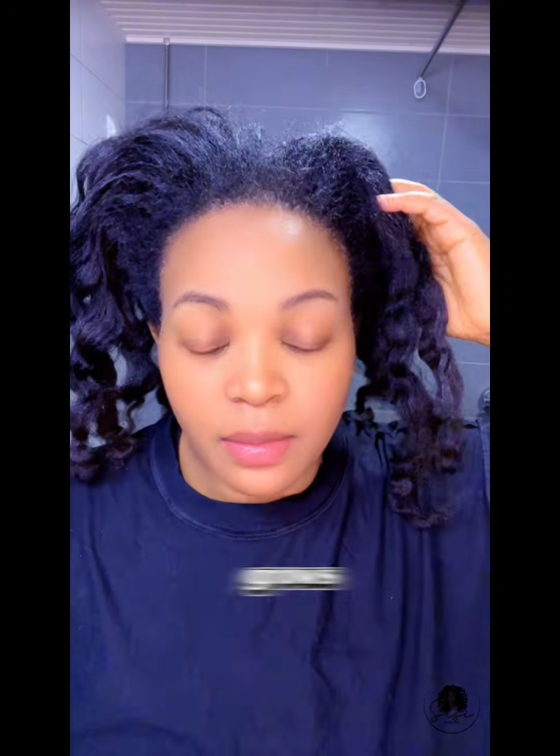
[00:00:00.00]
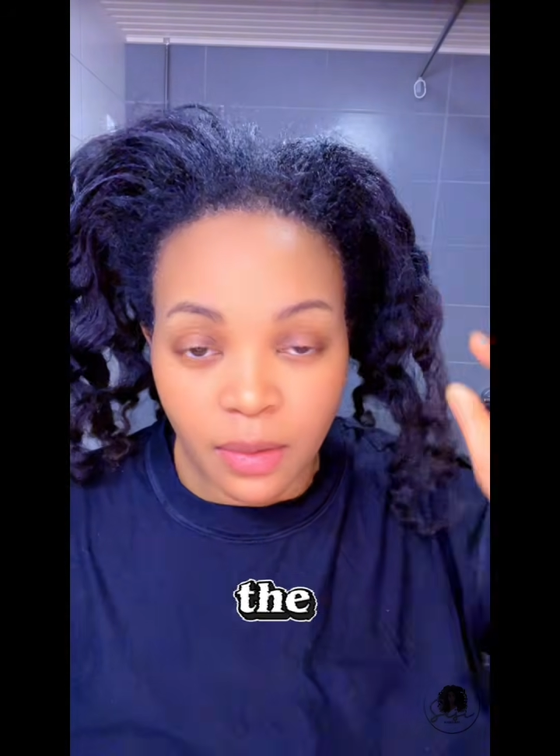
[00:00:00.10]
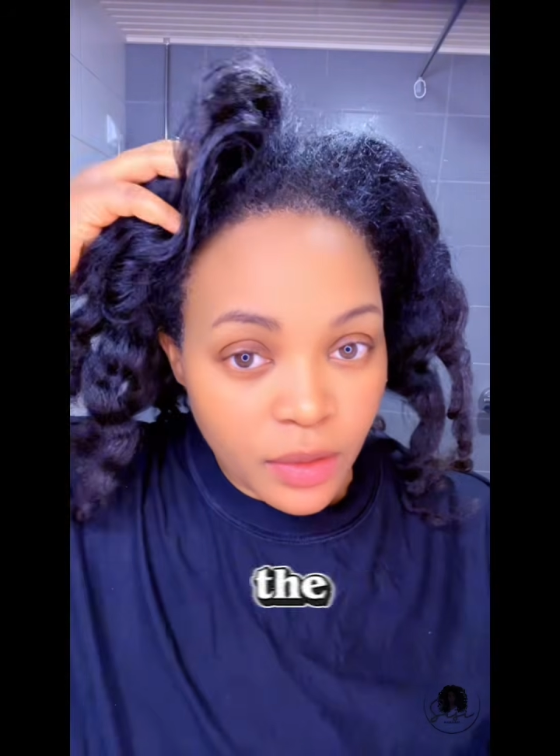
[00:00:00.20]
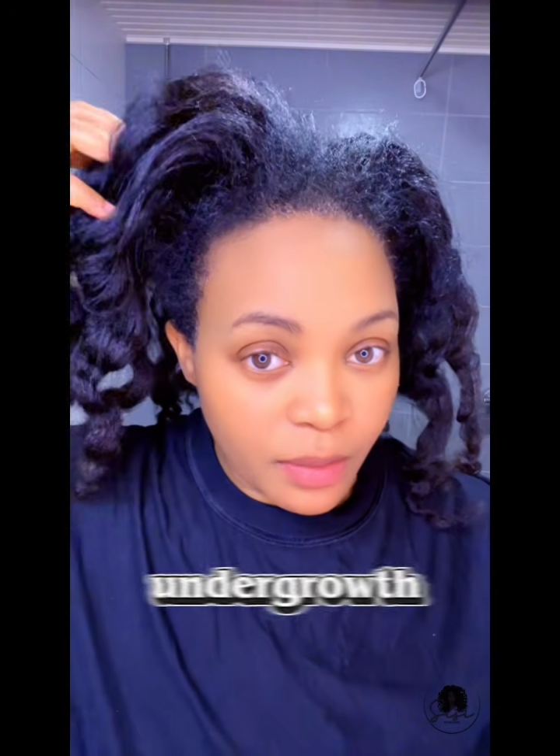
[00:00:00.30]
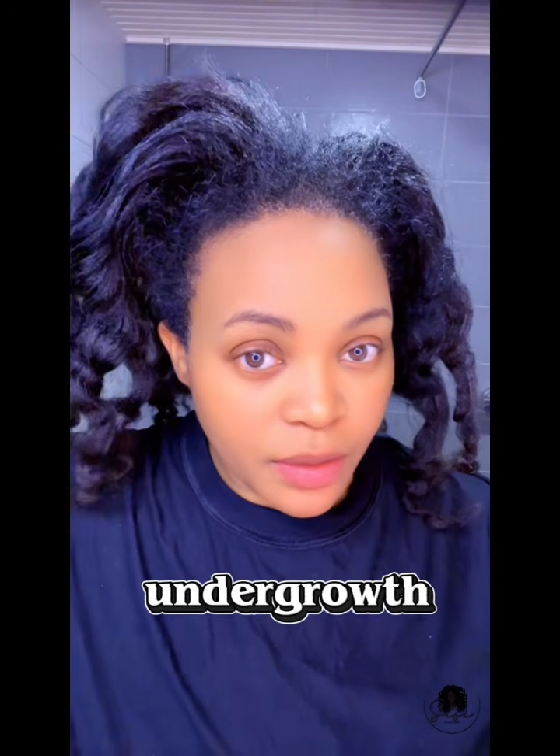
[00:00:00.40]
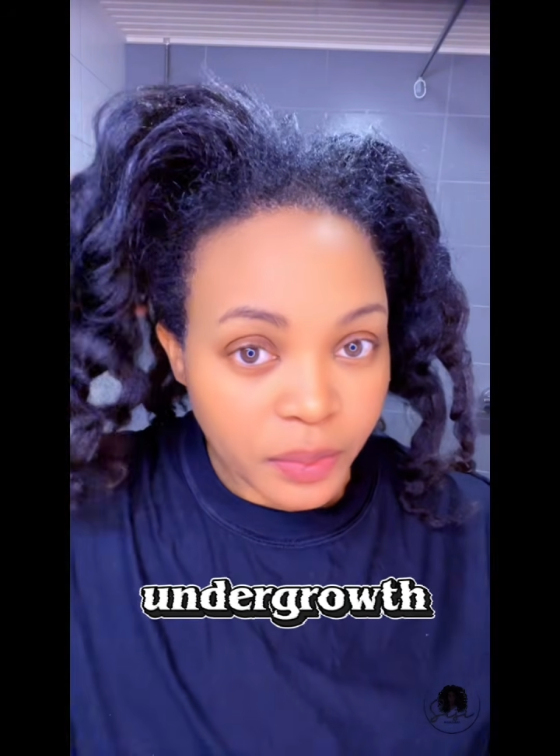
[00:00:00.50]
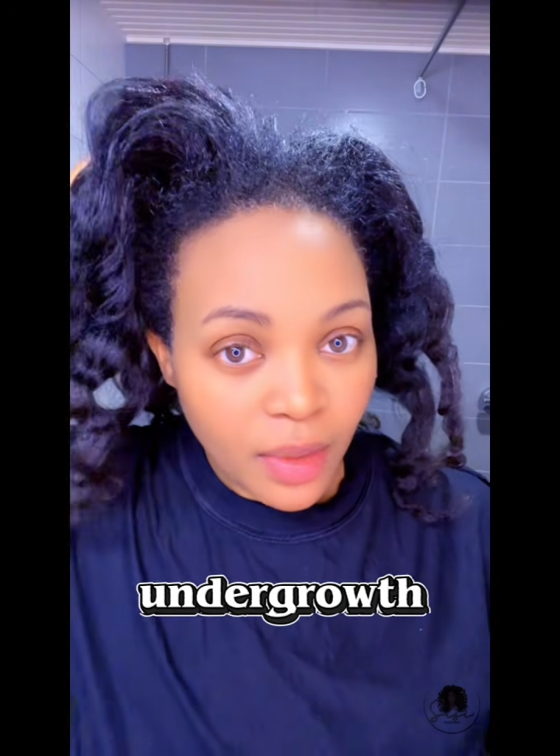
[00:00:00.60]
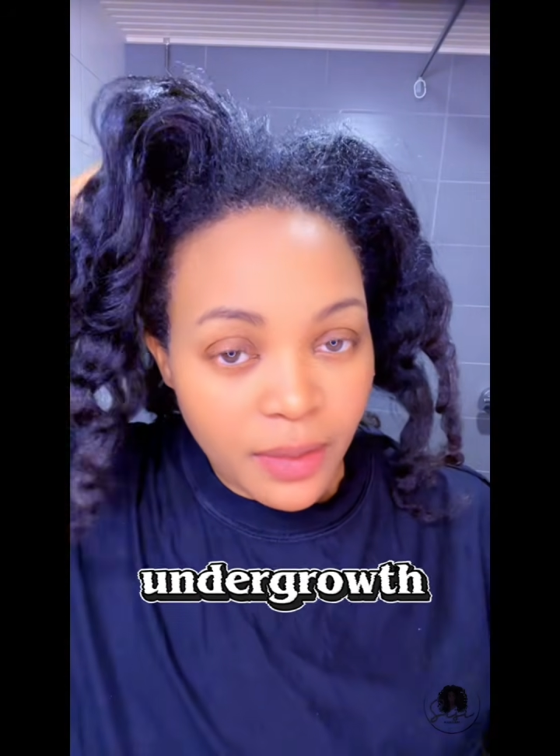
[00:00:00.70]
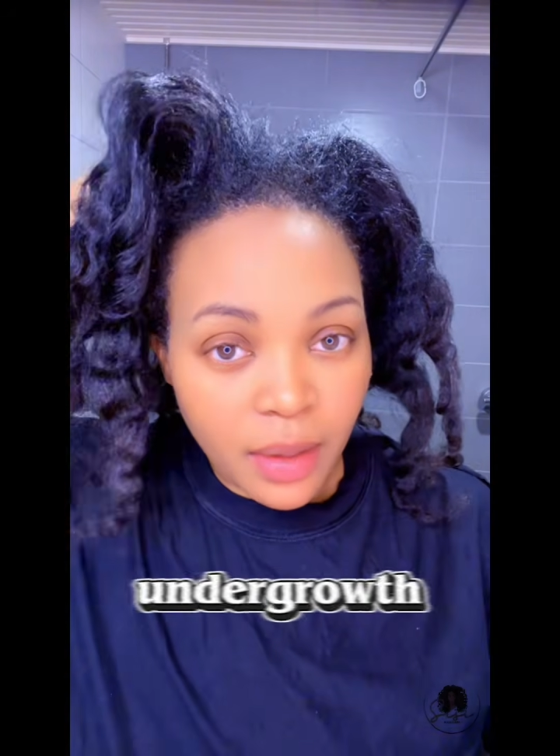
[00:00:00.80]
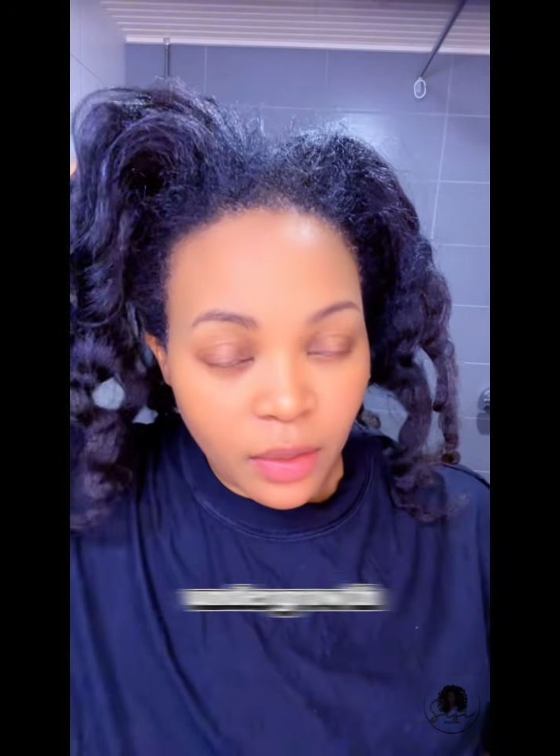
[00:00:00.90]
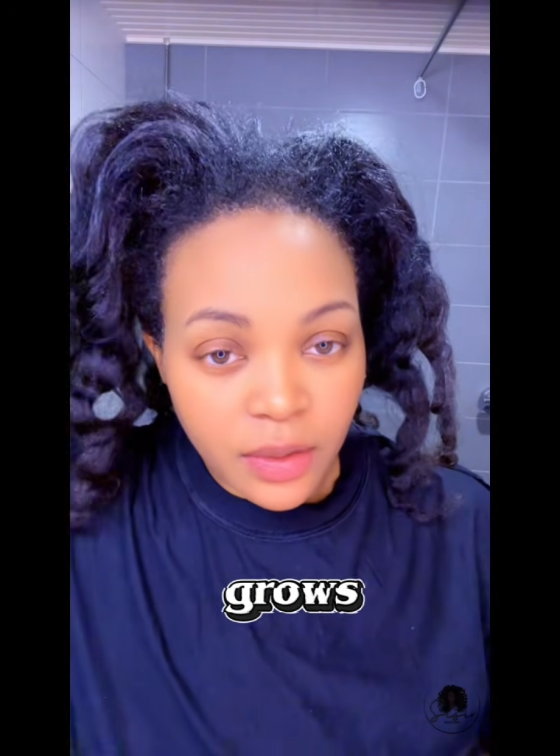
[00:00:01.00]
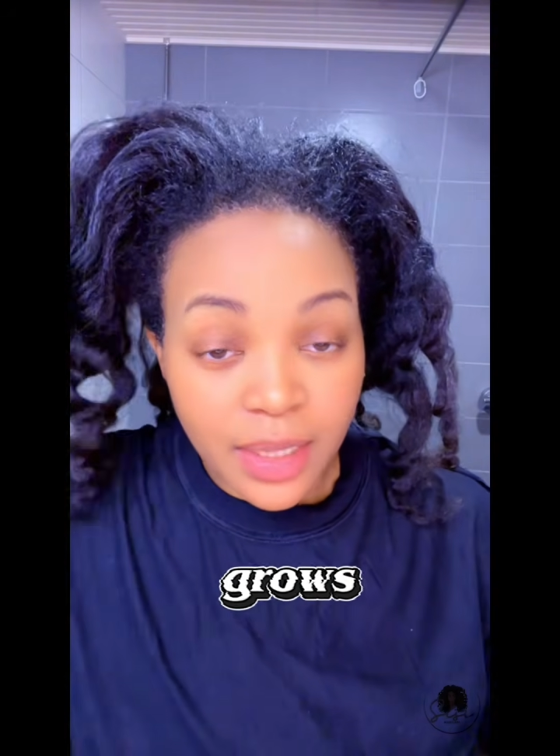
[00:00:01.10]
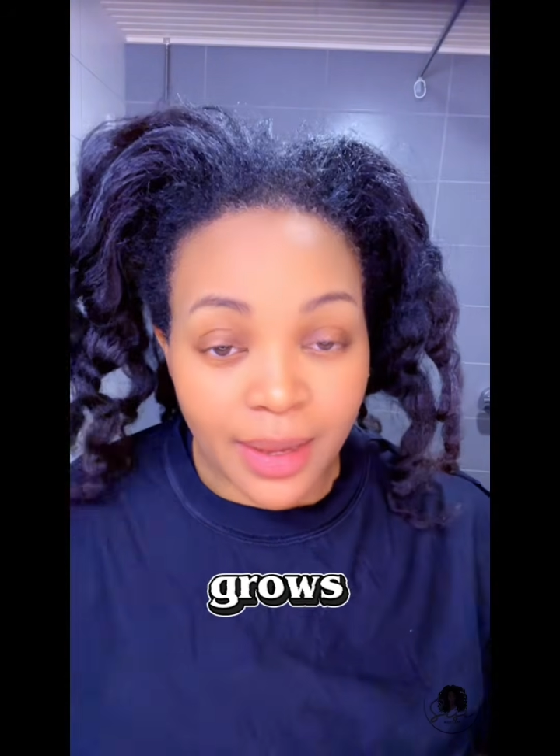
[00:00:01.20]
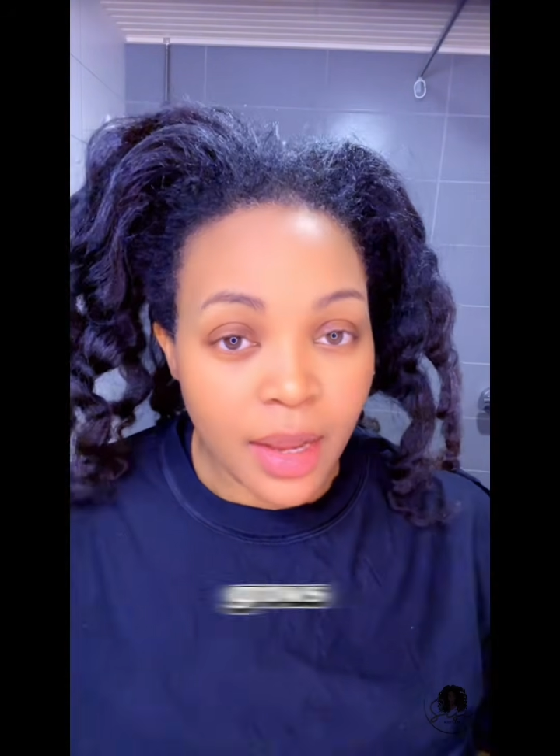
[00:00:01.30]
the undergrowth grows